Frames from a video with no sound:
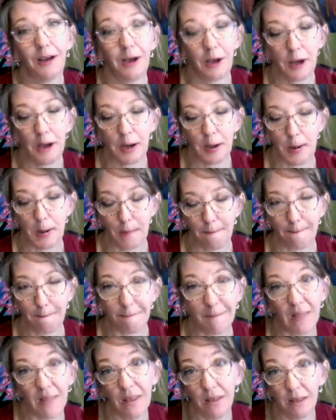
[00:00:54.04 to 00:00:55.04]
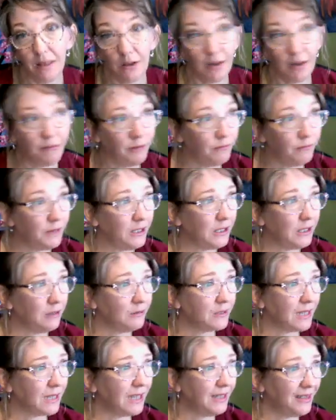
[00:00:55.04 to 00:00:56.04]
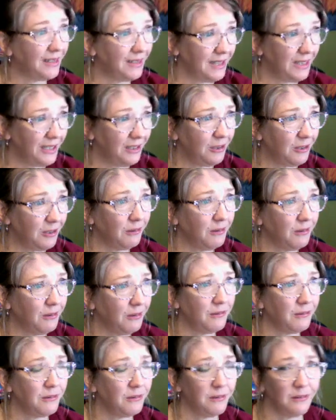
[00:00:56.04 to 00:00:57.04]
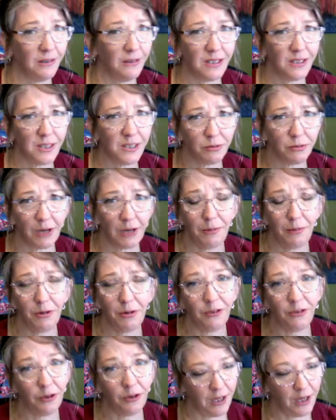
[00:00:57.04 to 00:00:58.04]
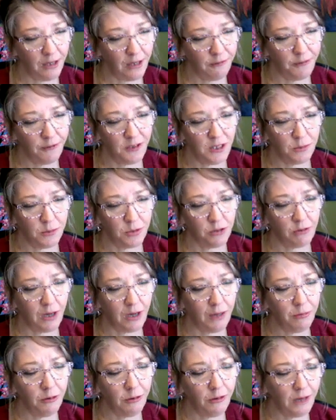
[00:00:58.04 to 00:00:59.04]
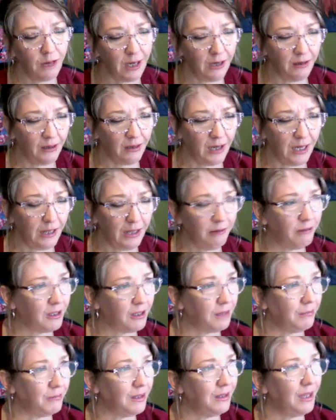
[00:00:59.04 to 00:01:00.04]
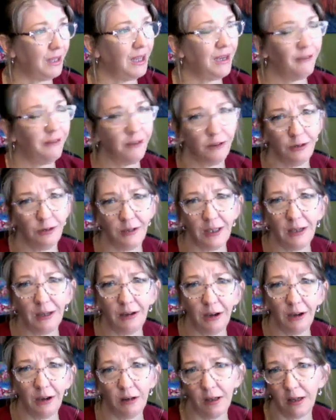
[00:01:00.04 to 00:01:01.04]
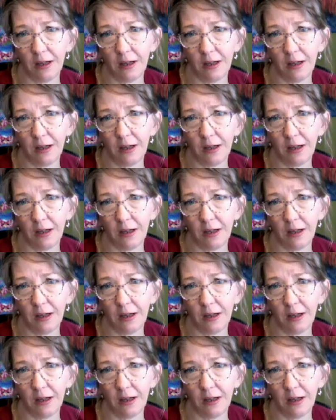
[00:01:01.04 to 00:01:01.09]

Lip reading: And then you have your videos. I think you're a subscriber. If you're not a subscriber, I highly recommend that. If you're doing it a la